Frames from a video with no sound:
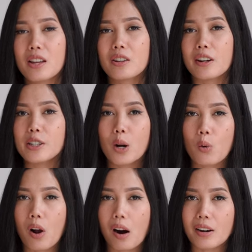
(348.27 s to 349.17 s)
there are
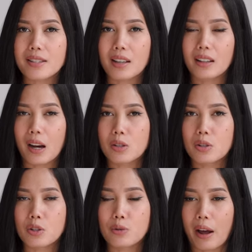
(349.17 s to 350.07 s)
no cars allowed
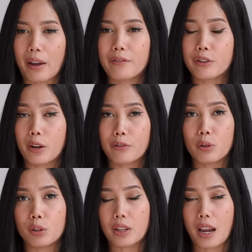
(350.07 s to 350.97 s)
to drive for the
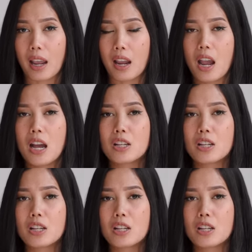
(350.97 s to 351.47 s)
full day